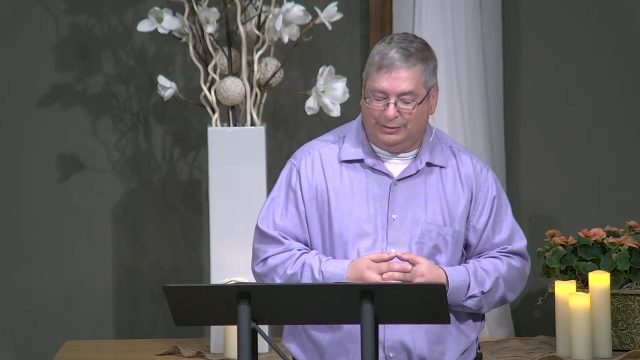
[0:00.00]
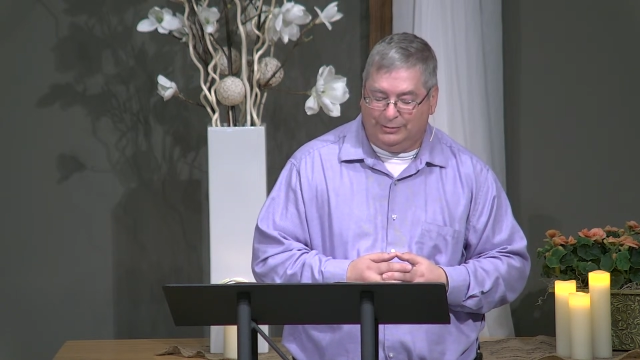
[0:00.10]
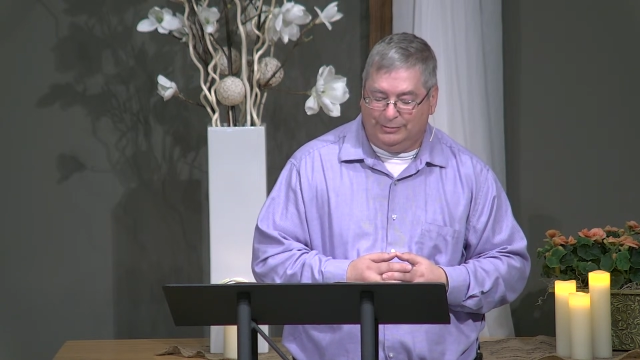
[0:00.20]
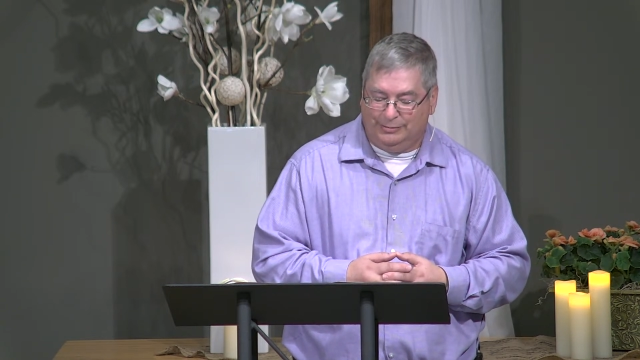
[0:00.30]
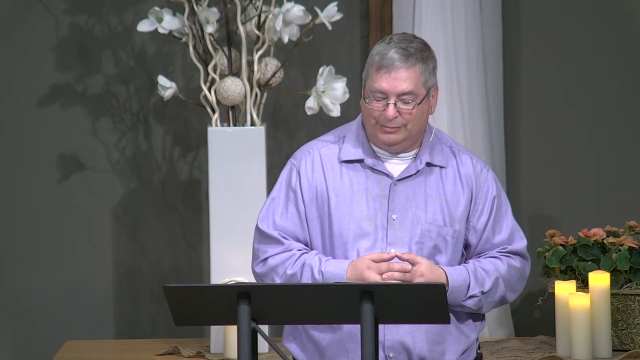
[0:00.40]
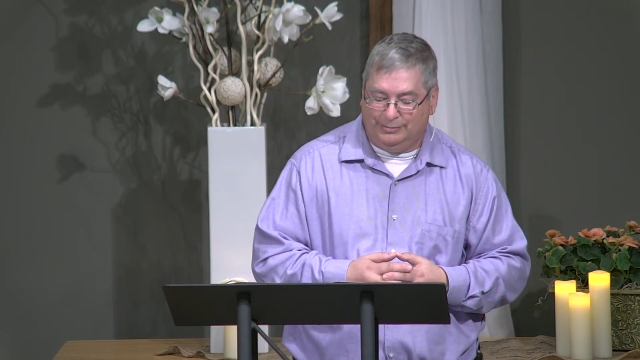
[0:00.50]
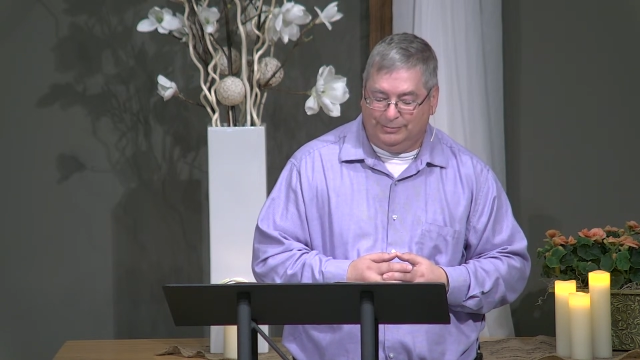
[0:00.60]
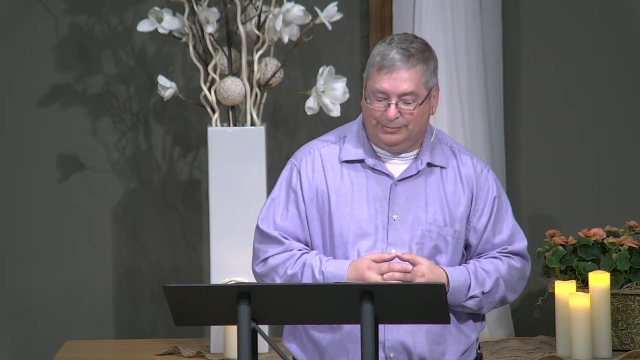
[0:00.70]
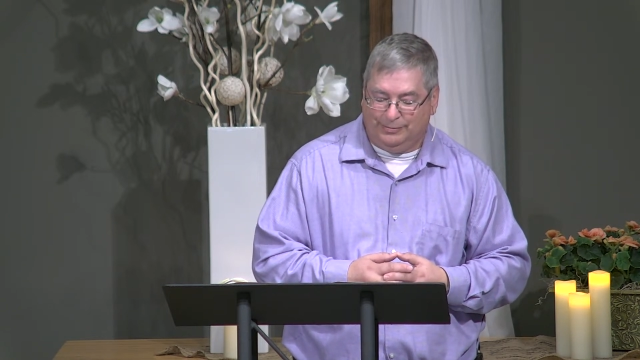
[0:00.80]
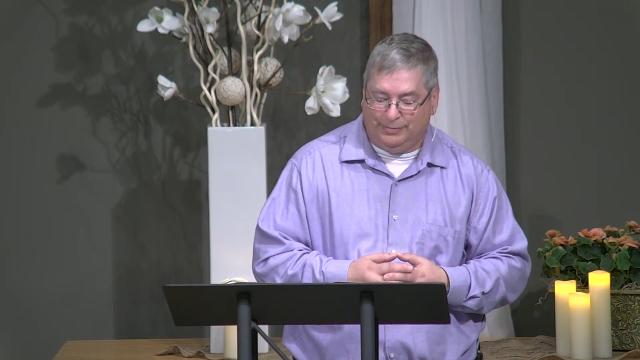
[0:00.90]

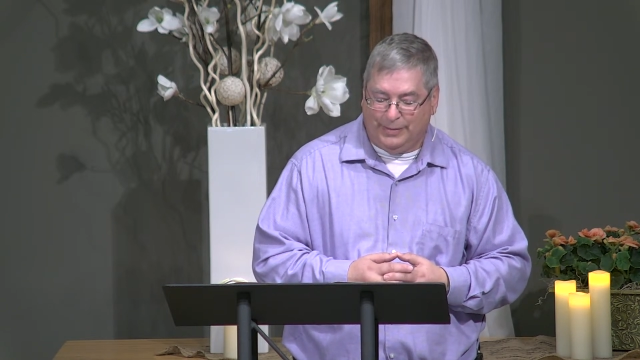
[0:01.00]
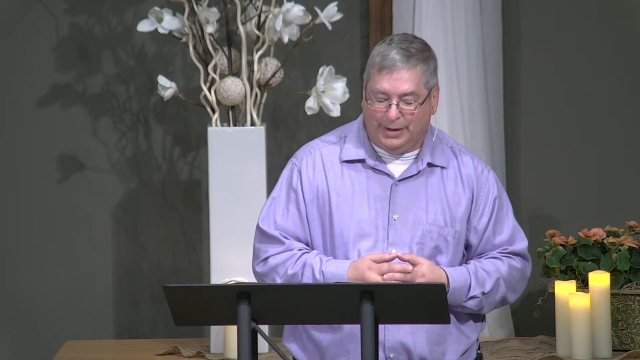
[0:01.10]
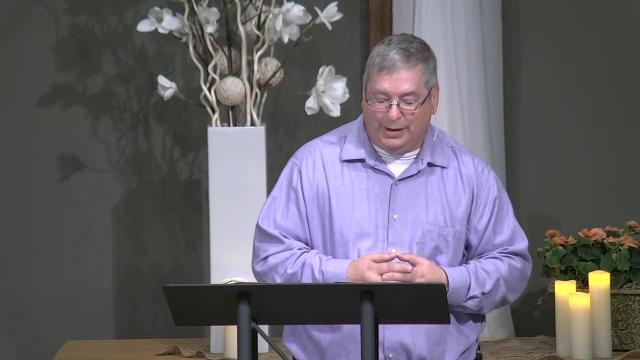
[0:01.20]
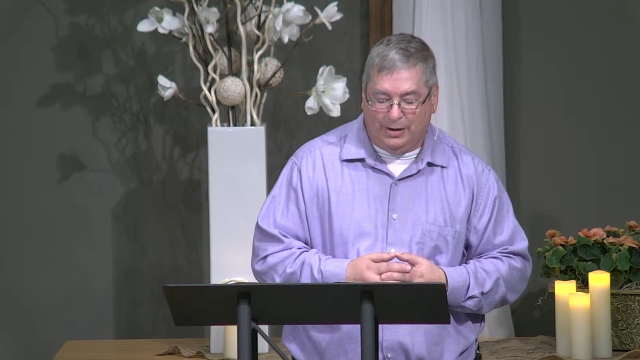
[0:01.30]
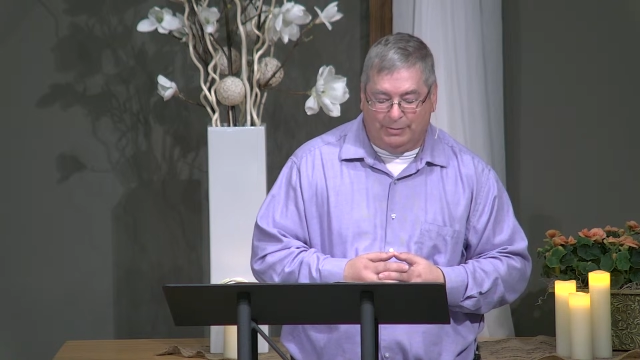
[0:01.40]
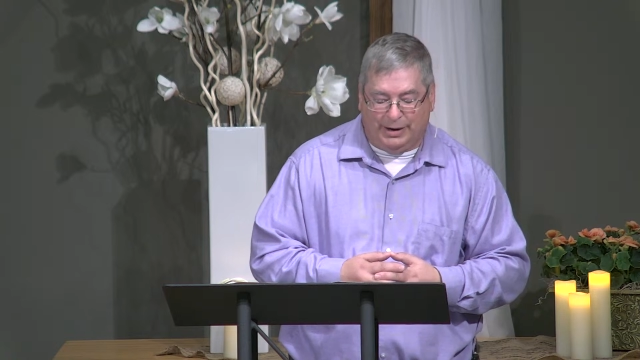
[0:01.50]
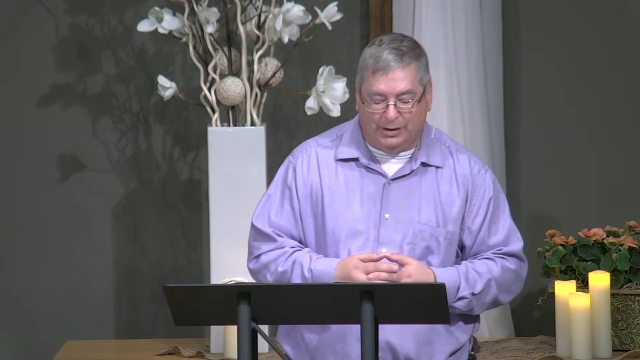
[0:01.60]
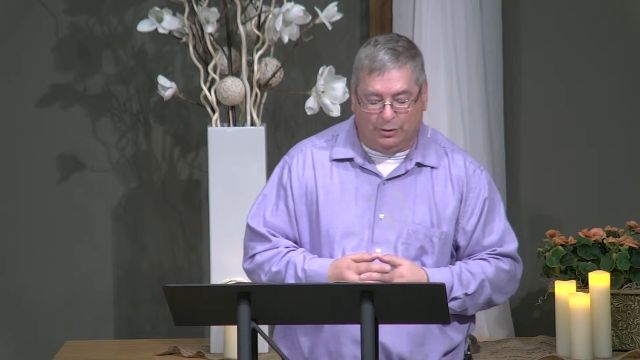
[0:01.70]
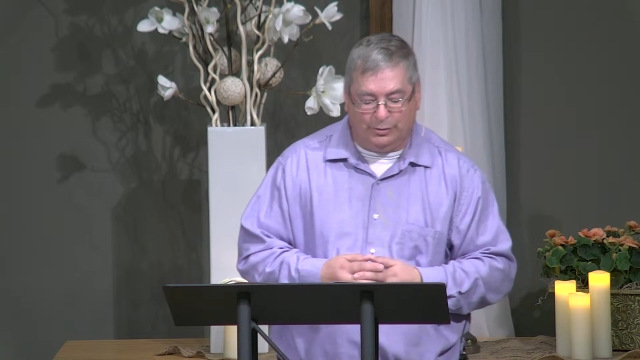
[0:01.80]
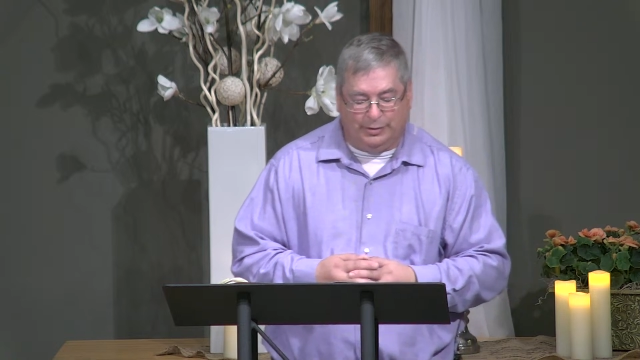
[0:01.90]
And it might
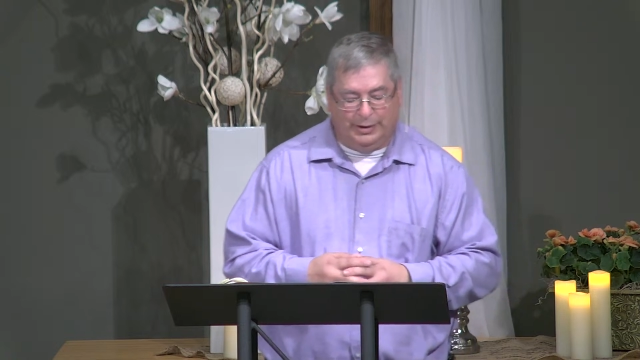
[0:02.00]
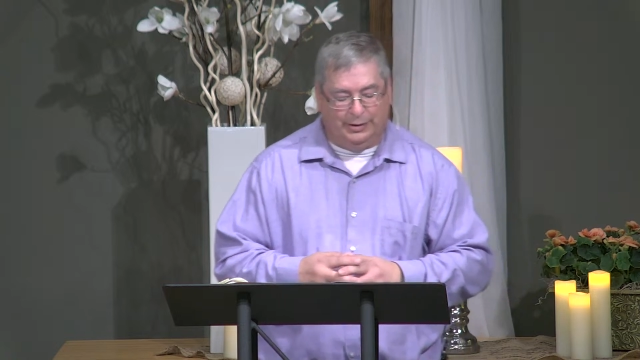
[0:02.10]
go